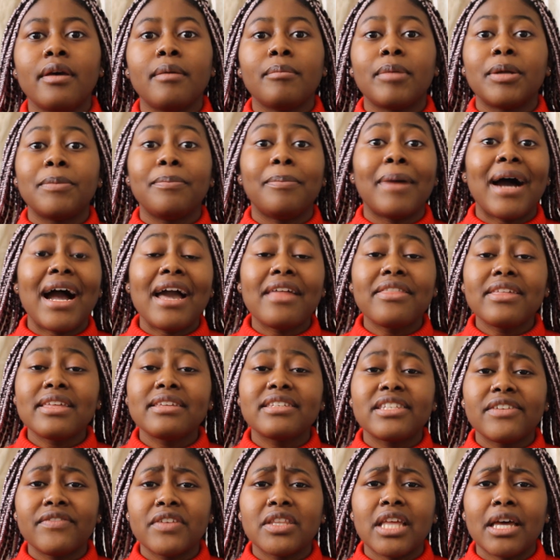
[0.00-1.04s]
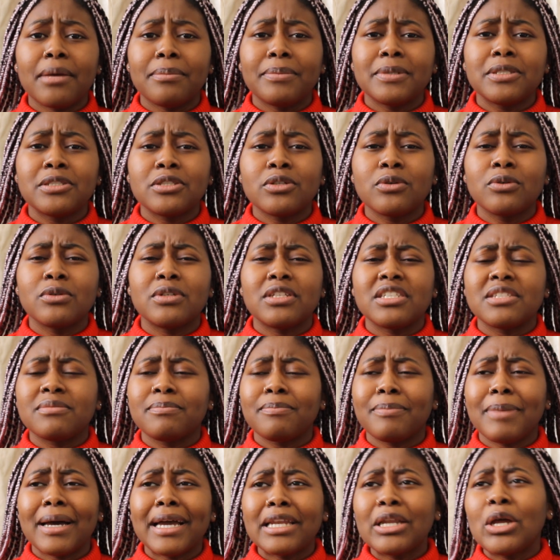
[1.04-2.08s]
But by the 7th episode,
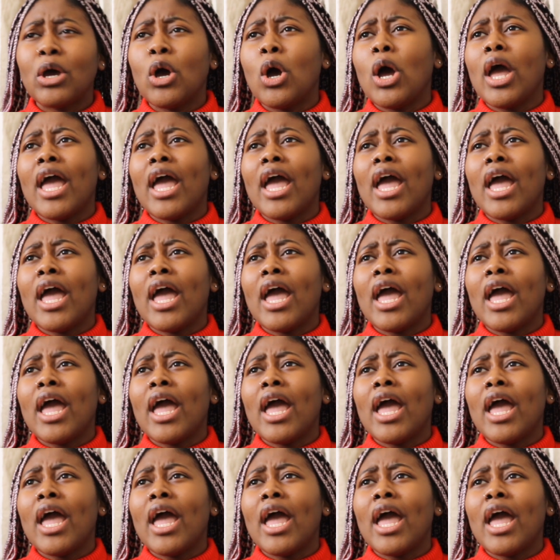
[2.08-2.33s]
despite